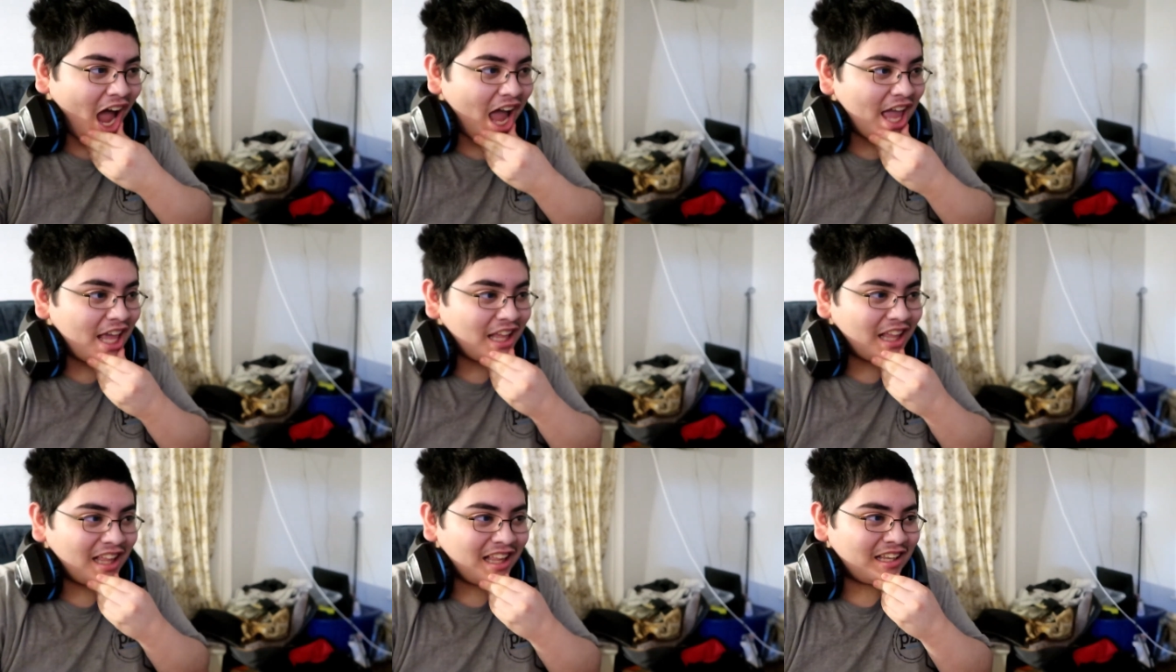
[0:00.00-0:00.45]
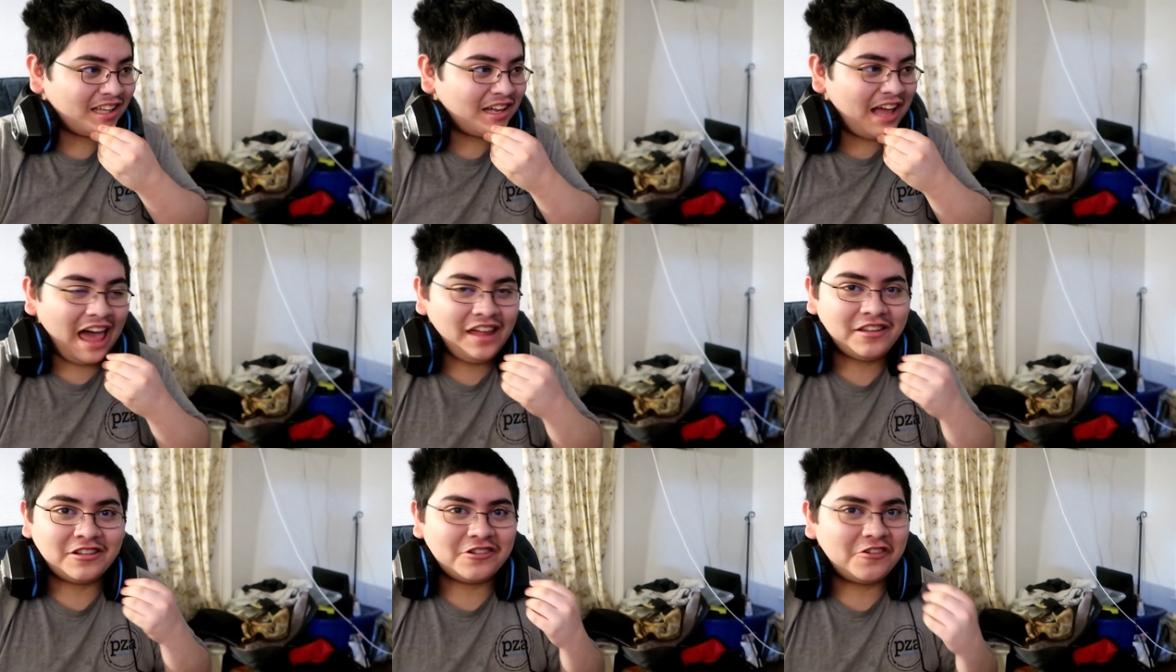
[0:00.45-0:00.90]
it
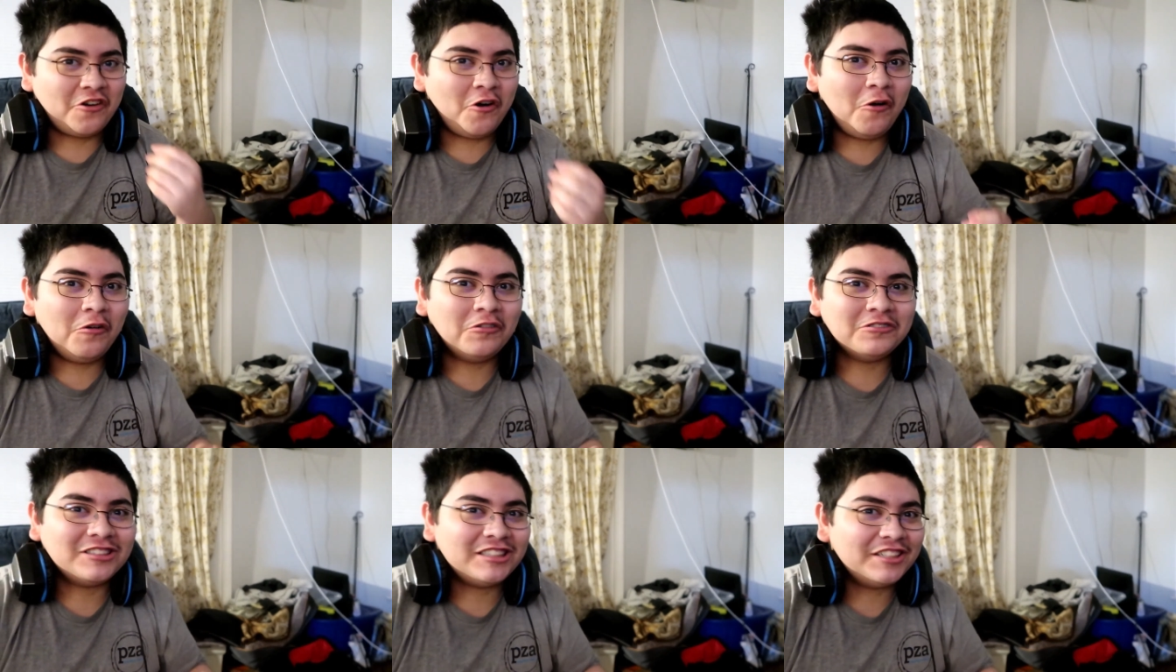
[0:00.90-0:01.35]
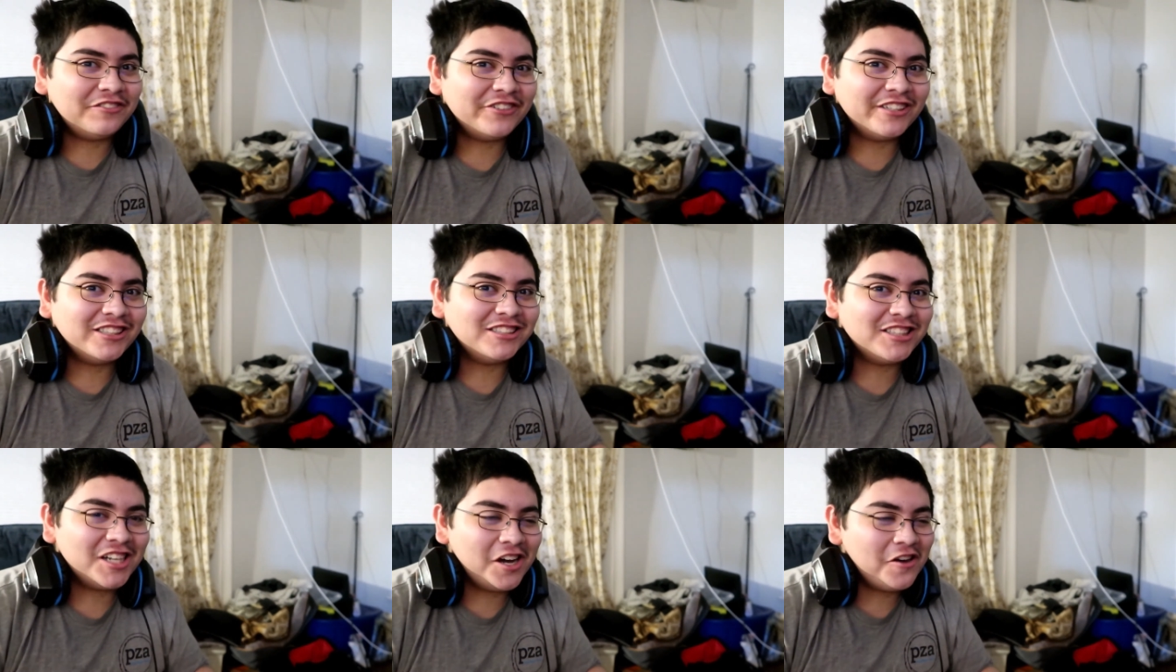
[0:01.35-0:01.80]
has a whole
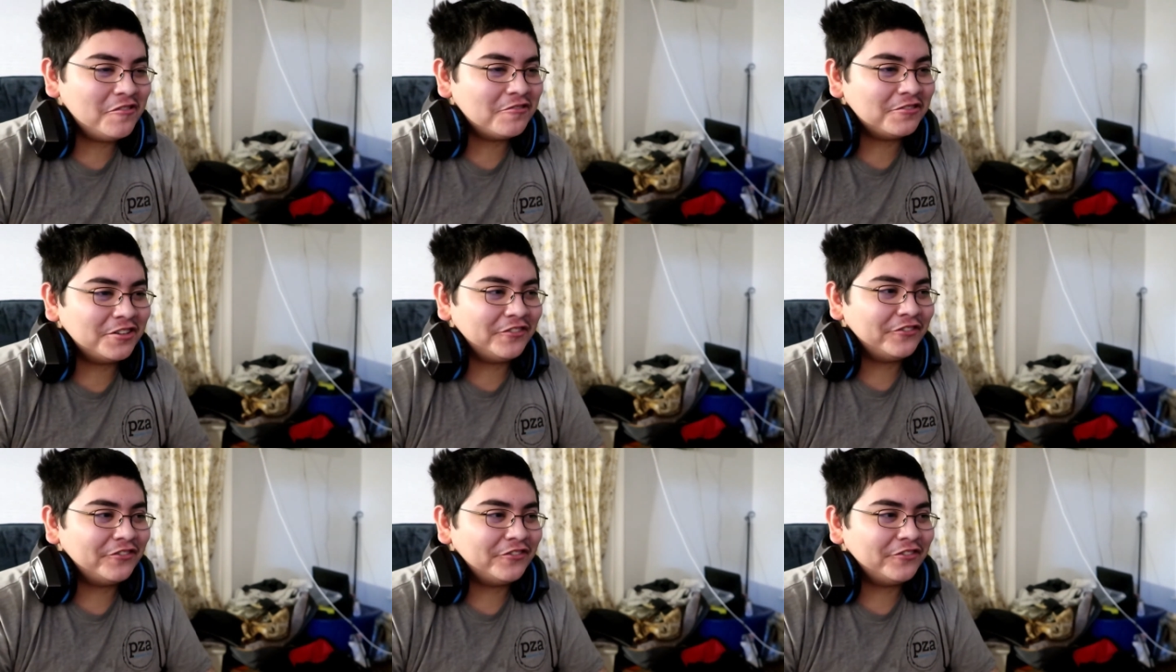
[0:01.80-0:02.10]
different tone.